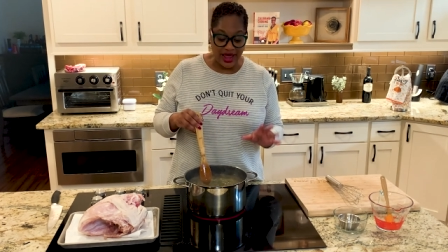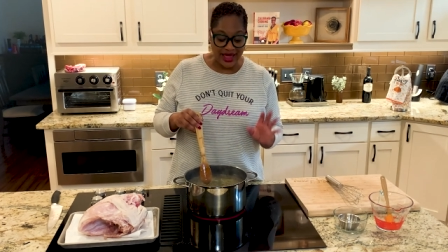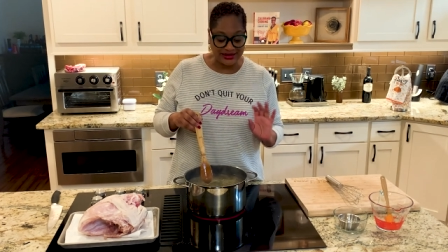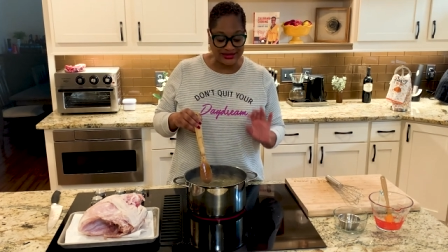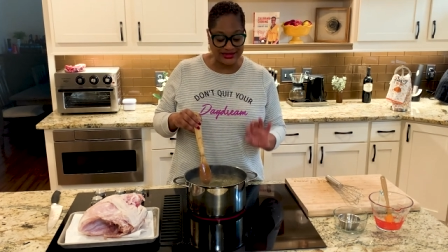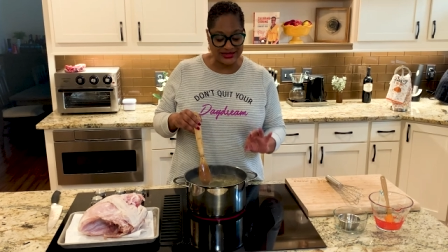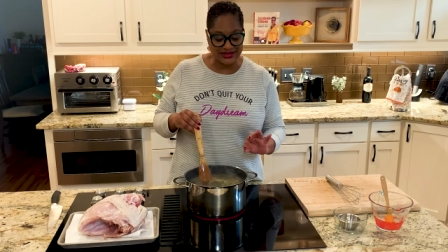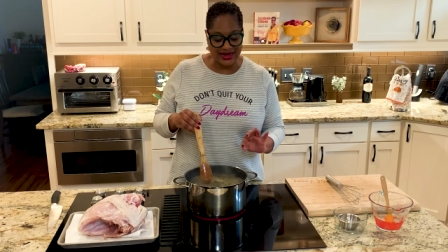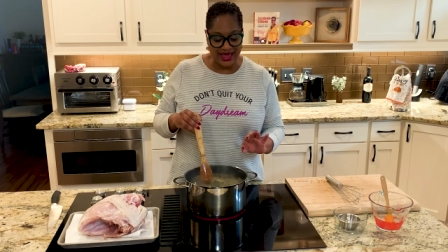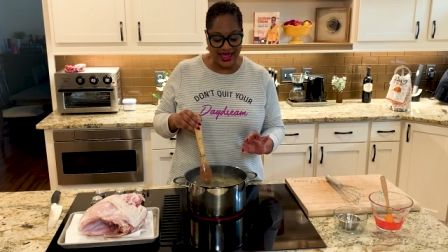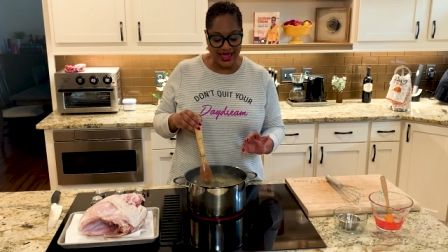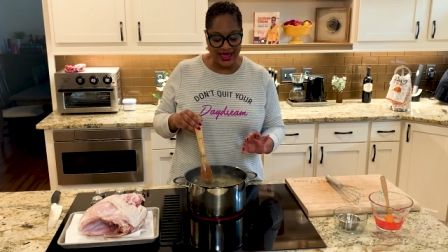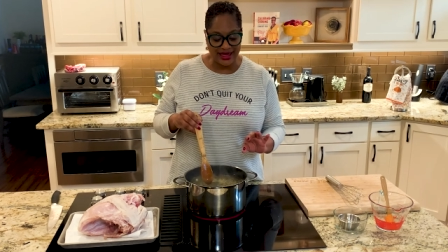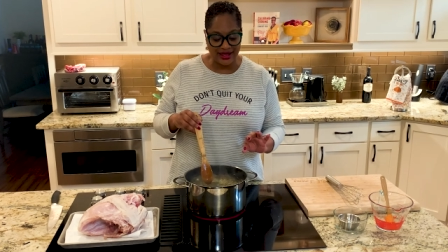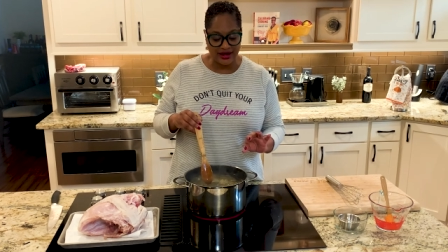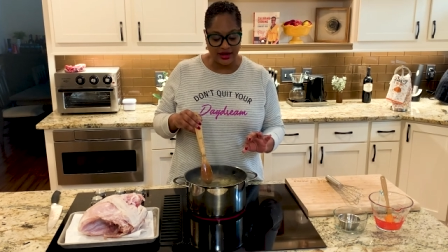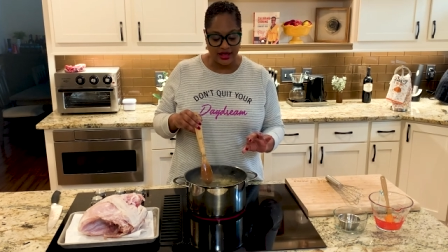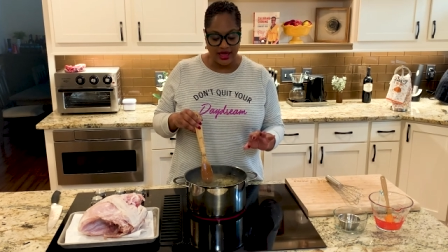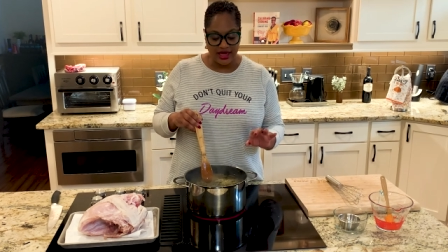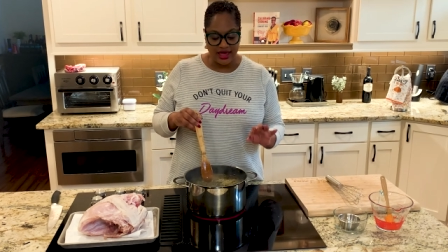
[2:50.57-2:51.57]
I did
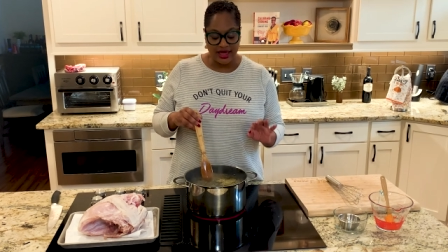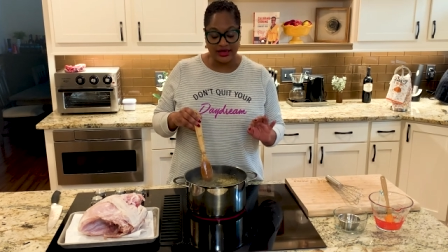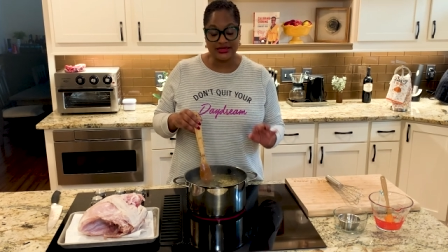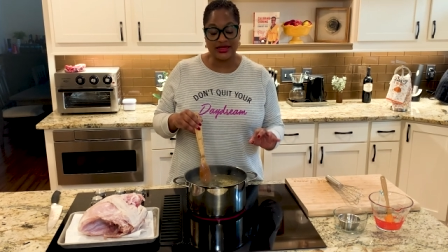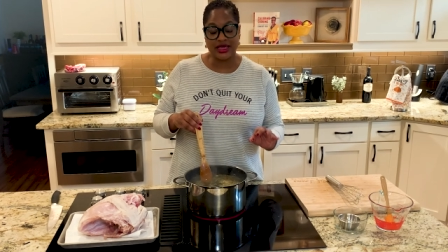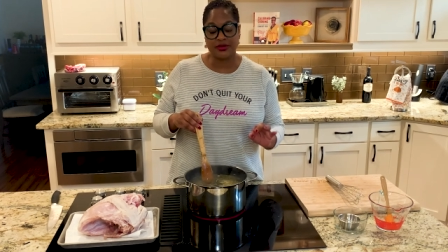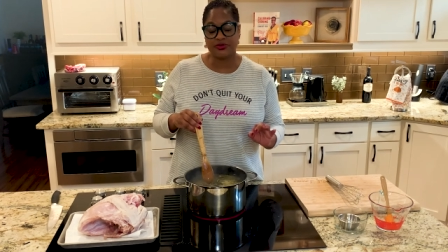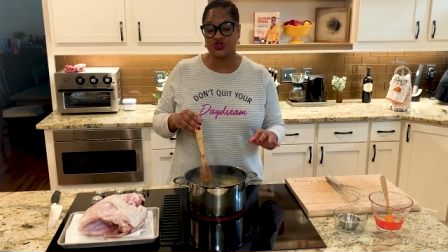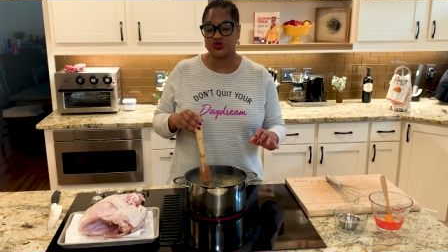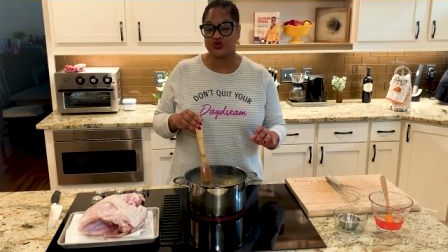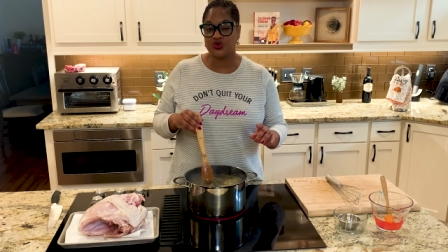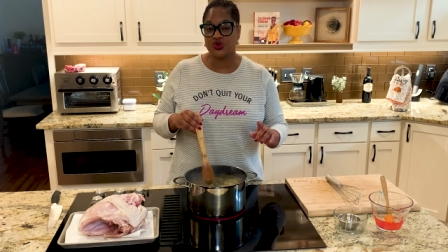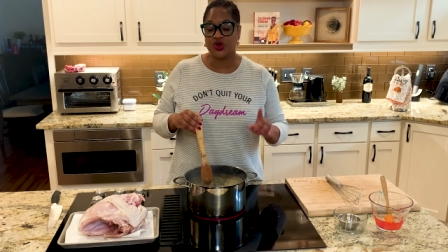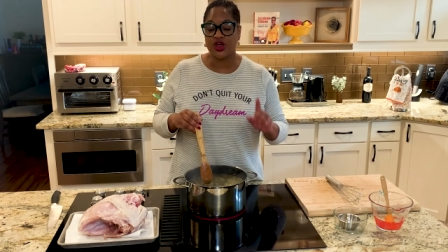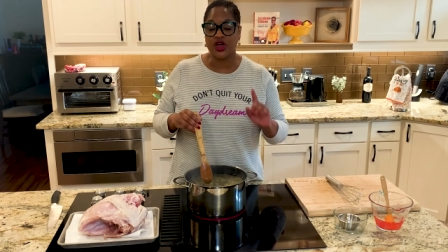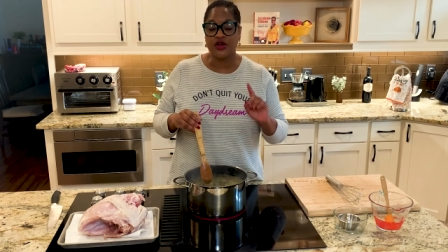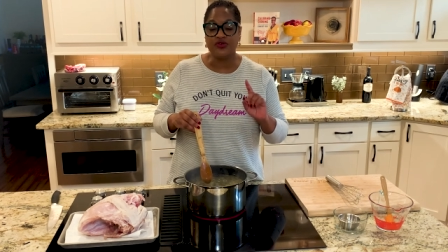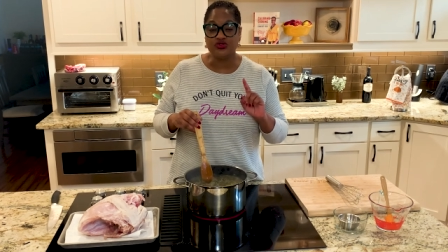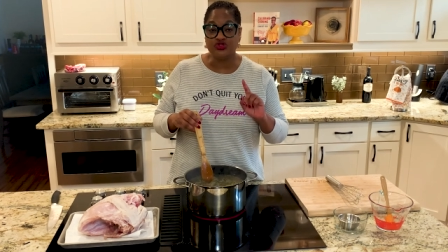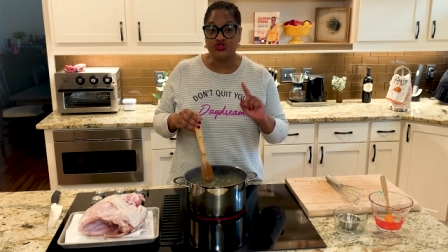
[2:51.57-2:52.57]
add a tablespoon
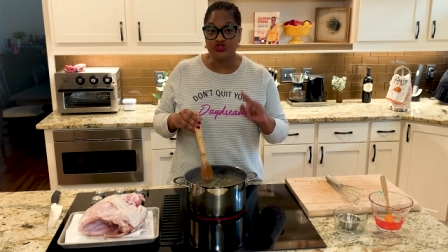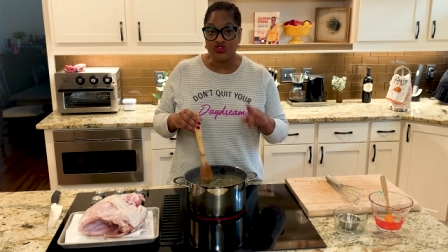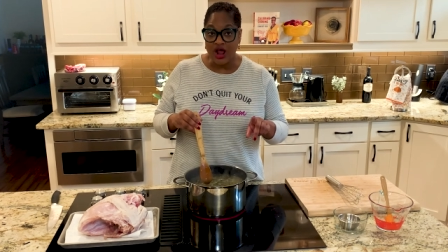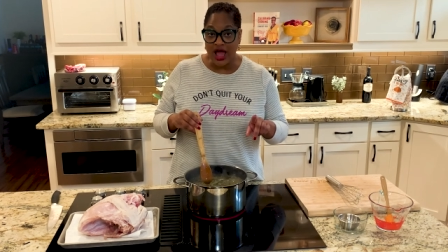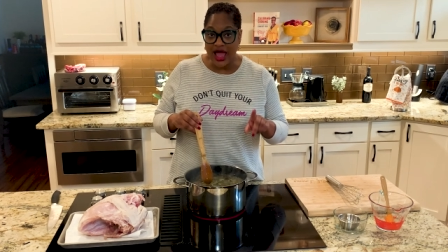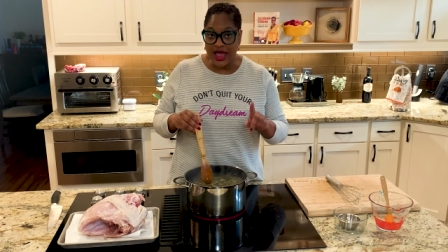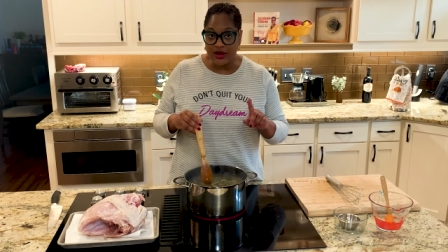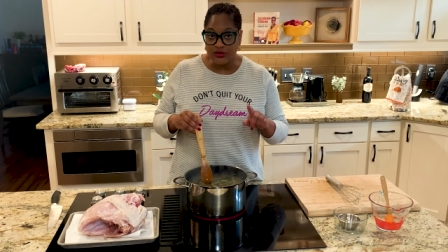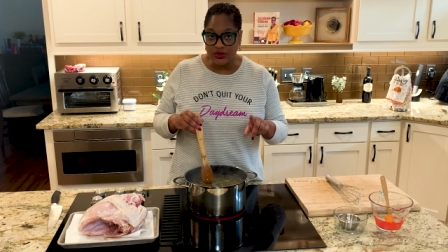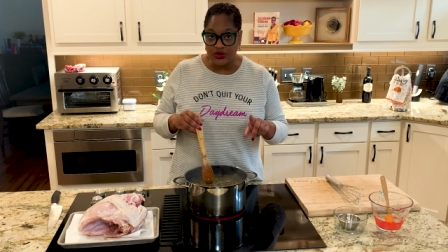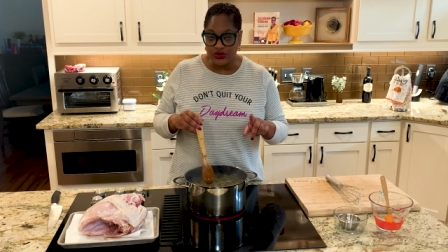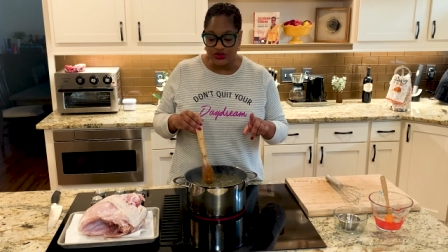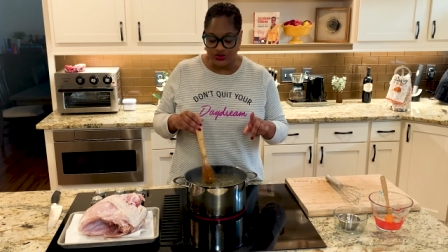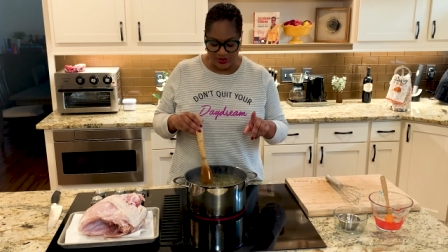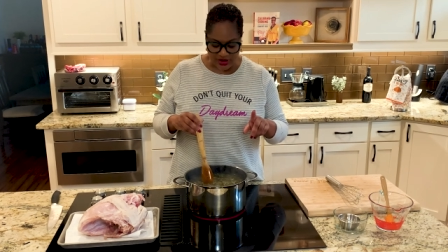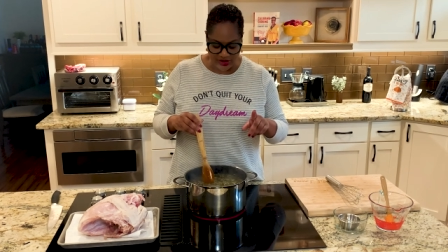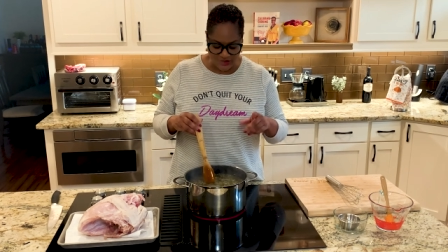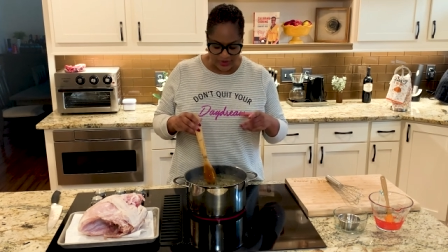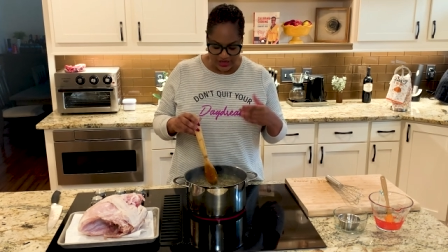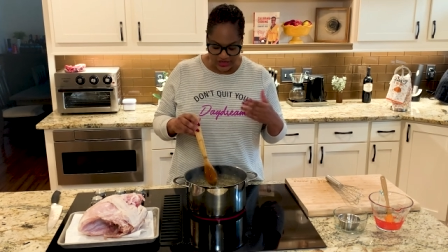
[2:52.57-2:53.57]
of dry
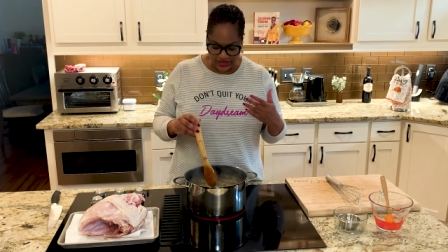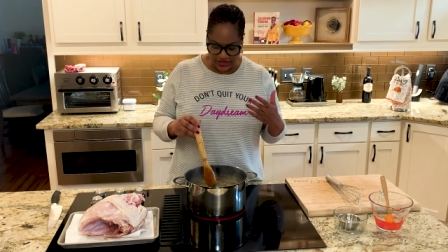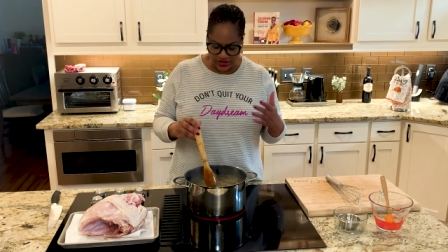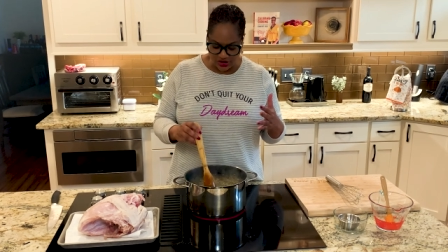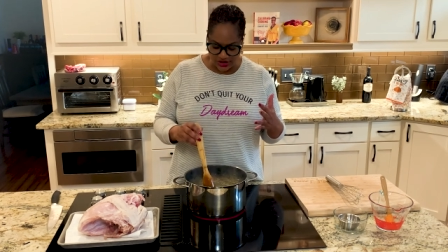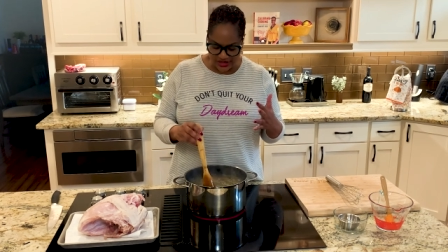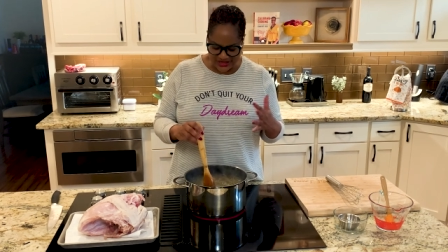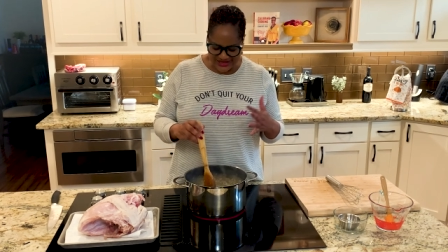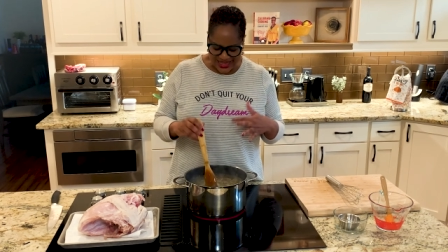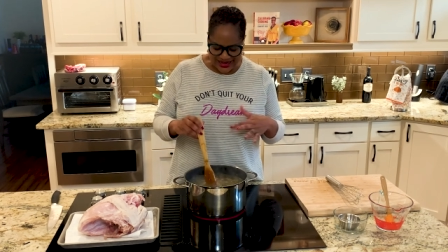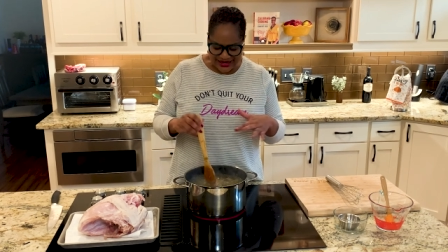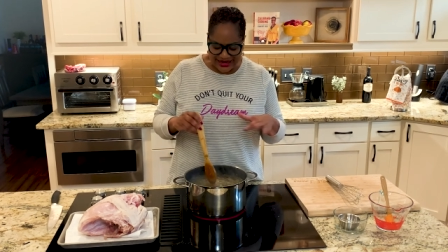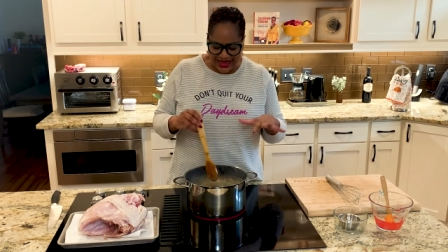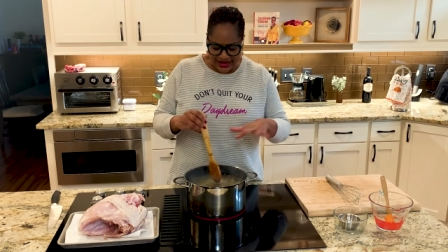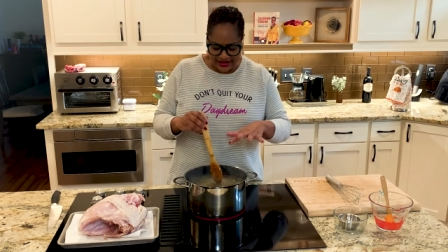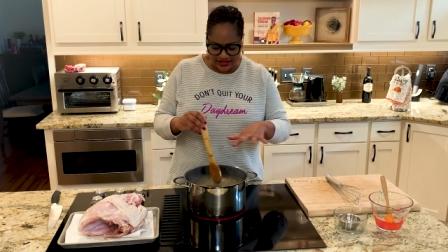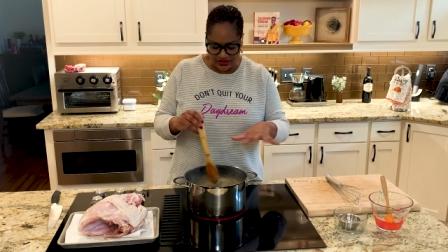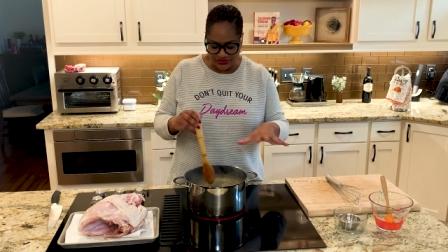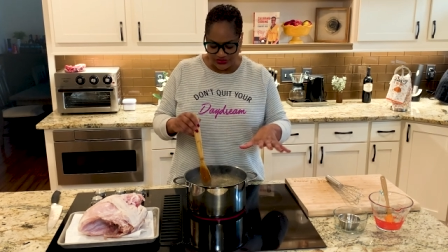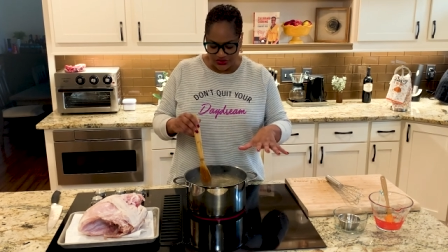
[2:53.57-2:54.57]
rosemary in here because I
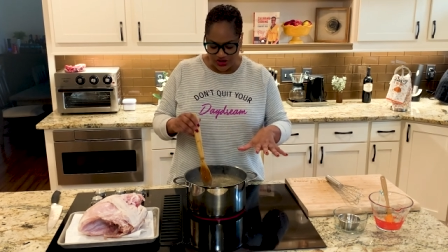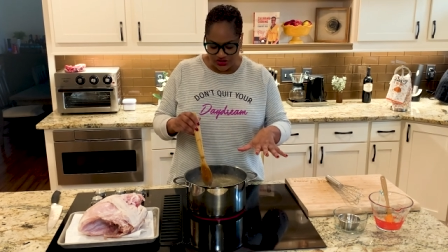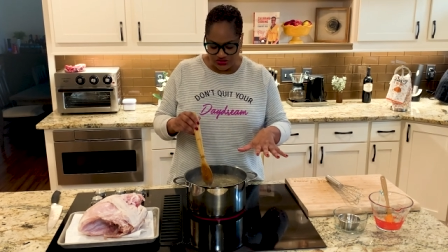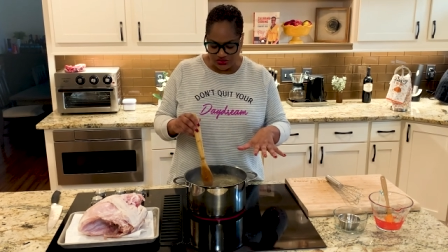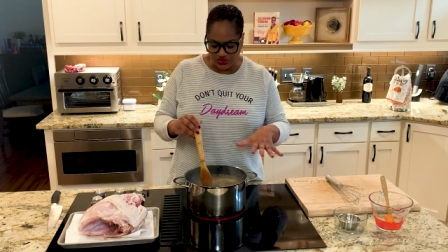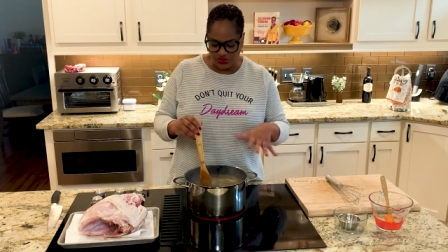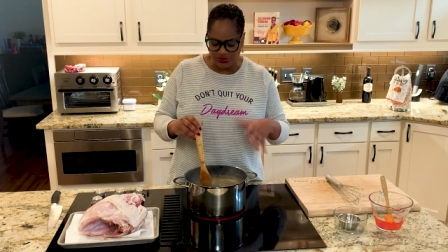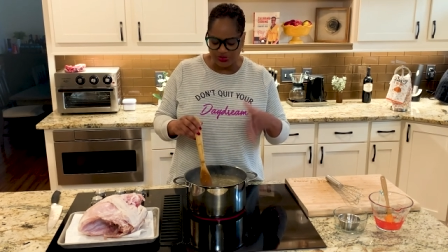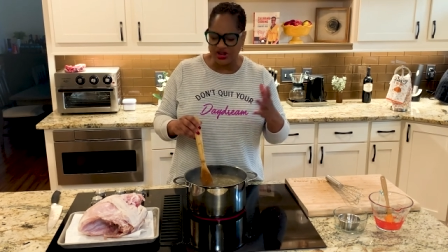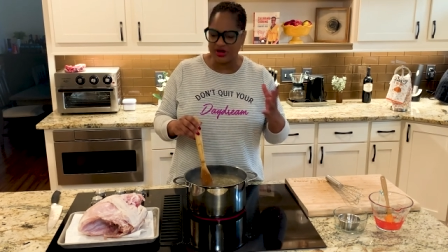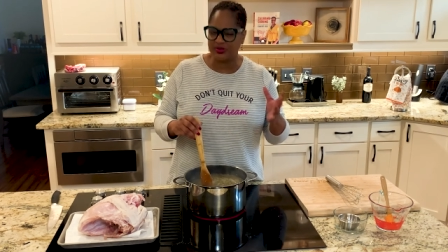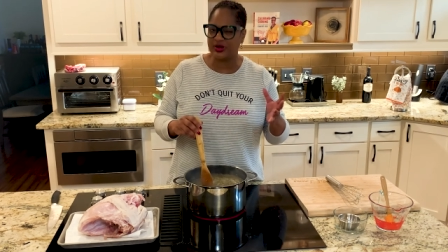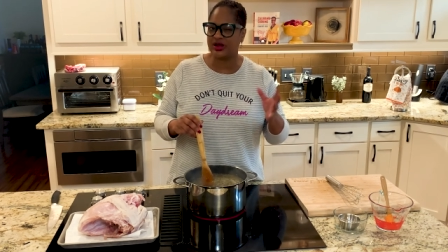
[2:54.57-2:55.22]
like the fresh rosemary,